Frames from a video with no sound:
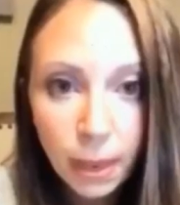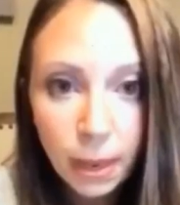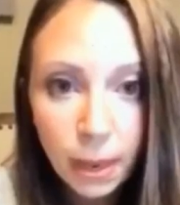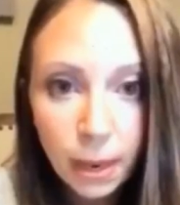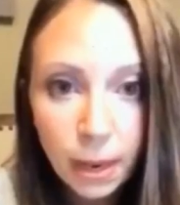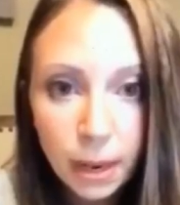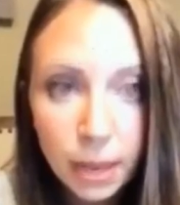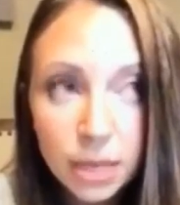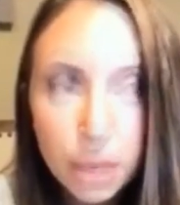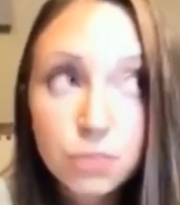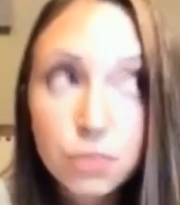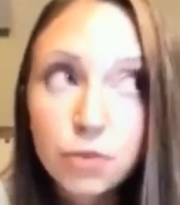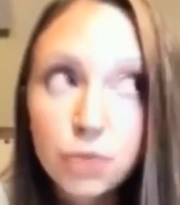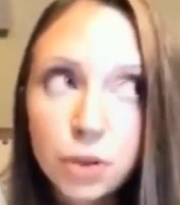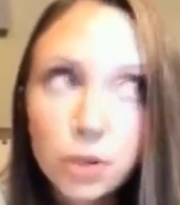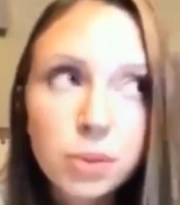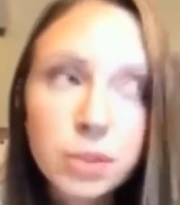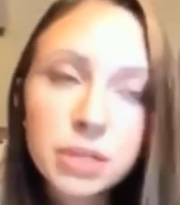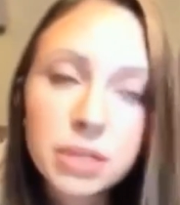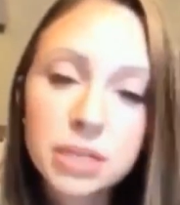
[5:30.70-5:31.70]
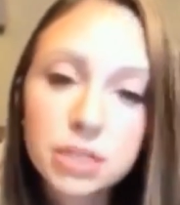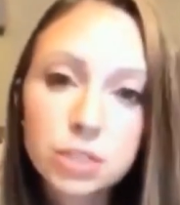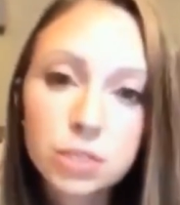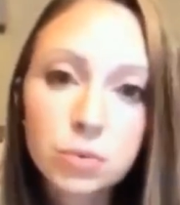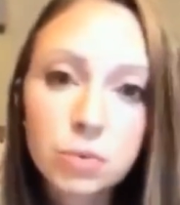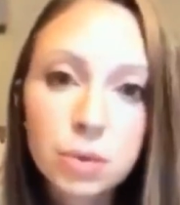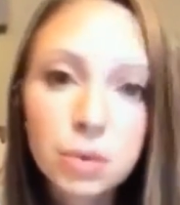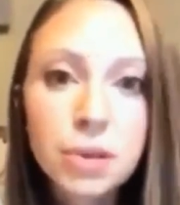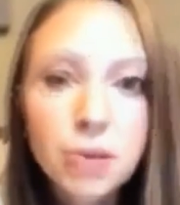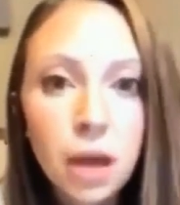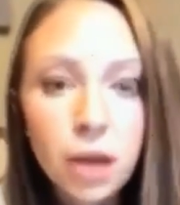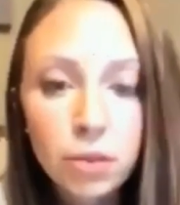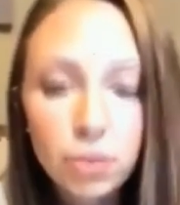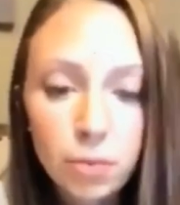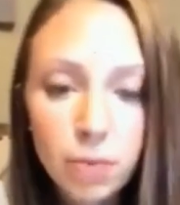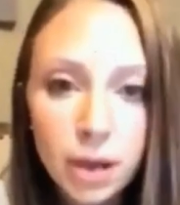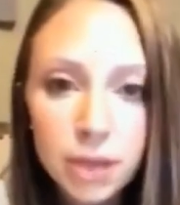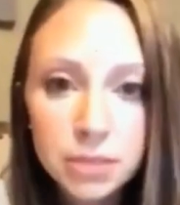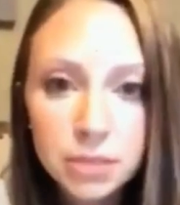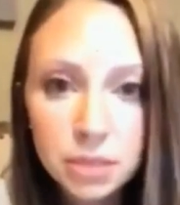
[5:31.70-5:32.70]
as frequently as you would be
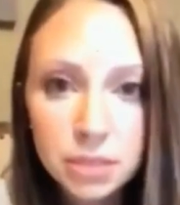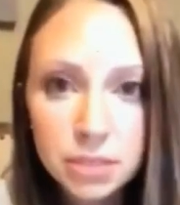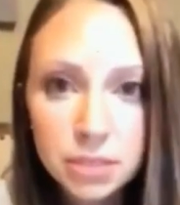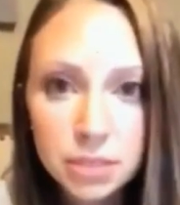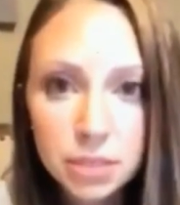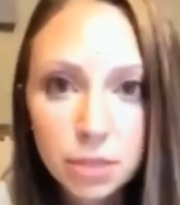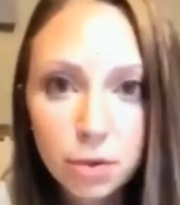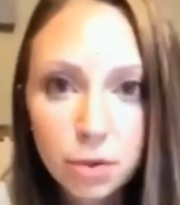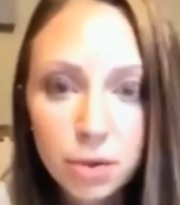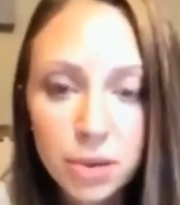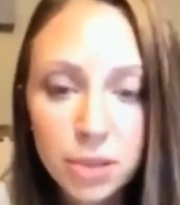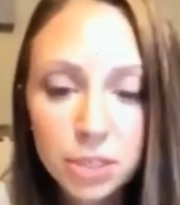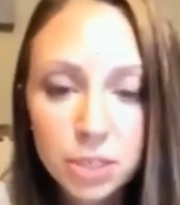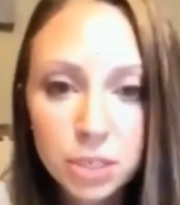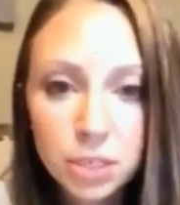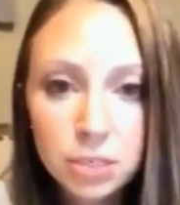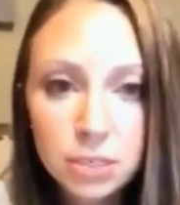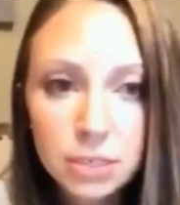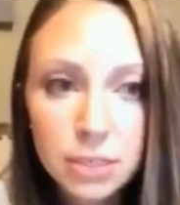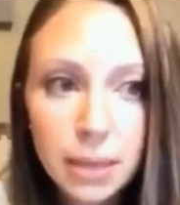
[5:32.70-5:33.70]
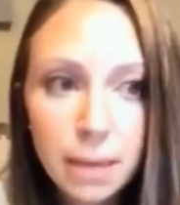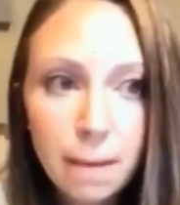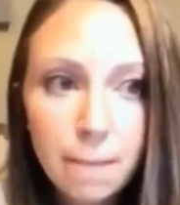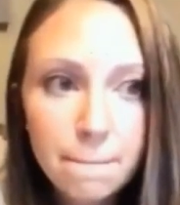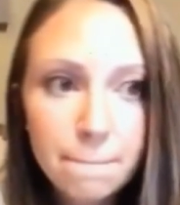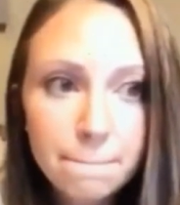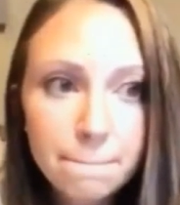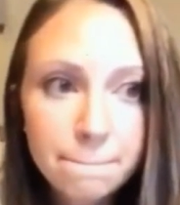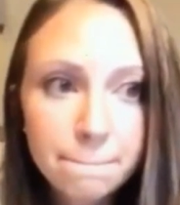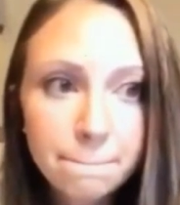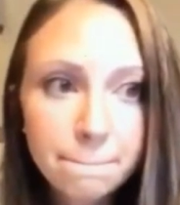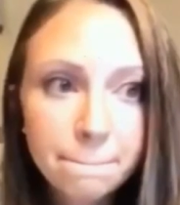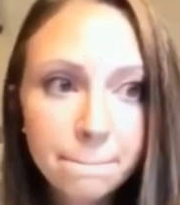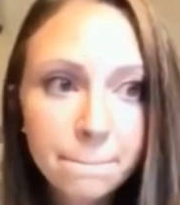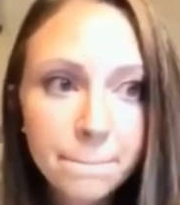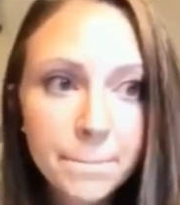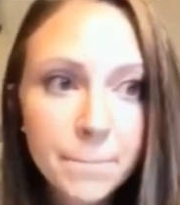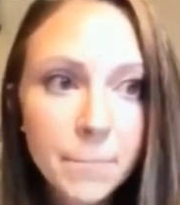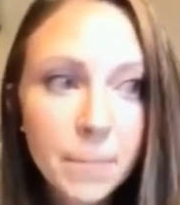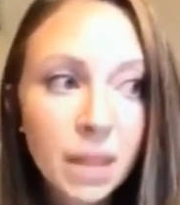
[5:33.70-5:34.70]
otherwise assessing your patients.
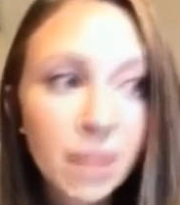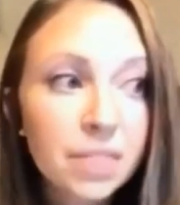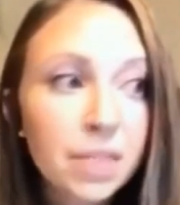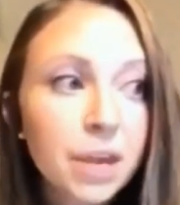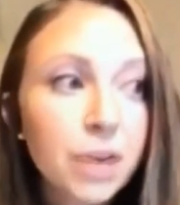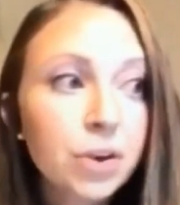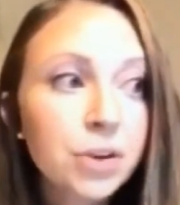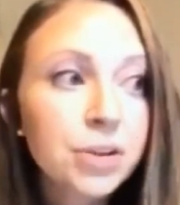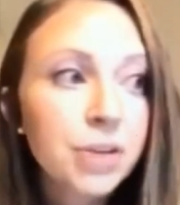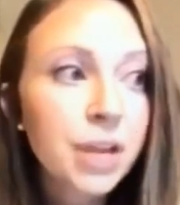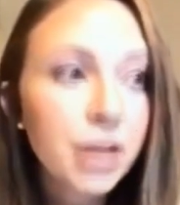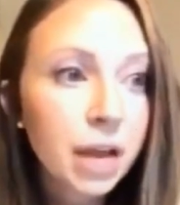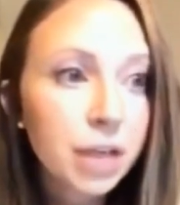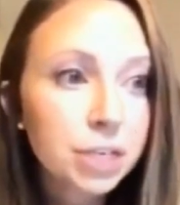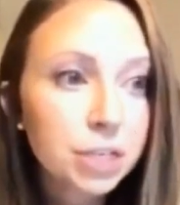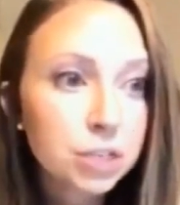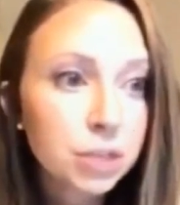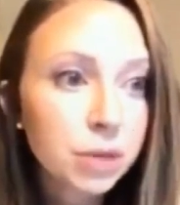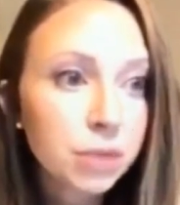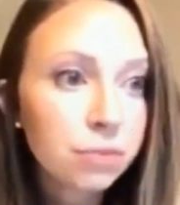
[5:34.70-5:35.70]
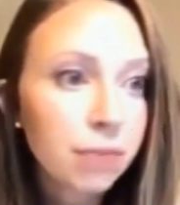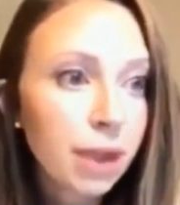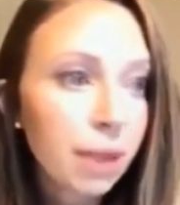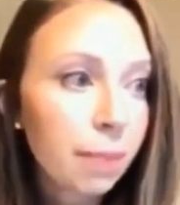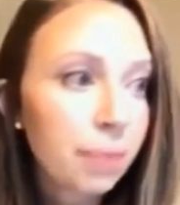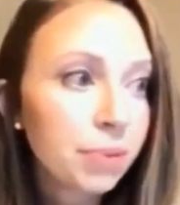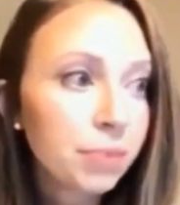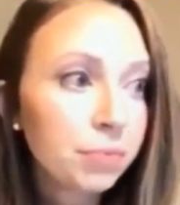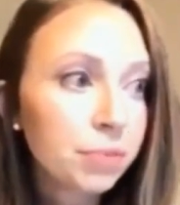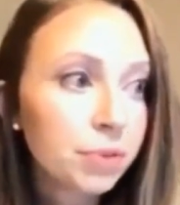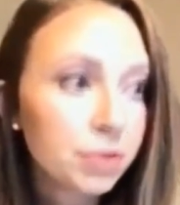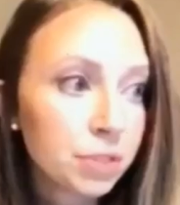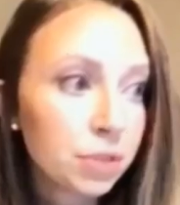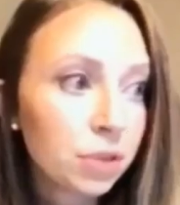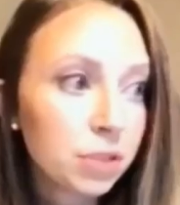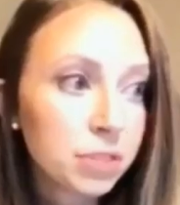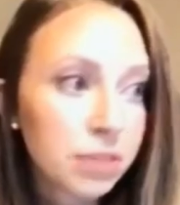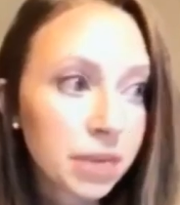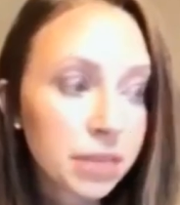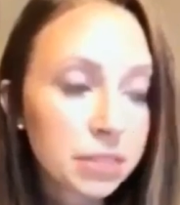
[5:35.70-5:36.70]
They are not doing rapid
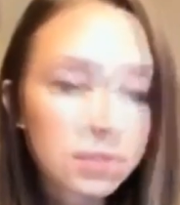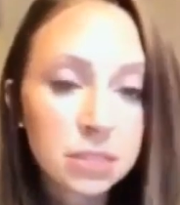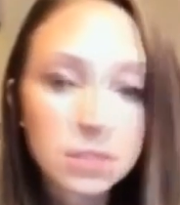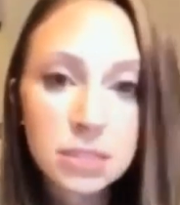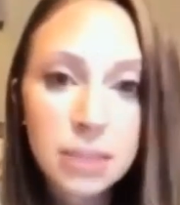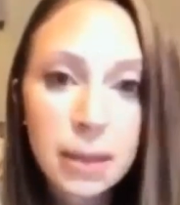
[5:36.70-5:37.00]
result tests.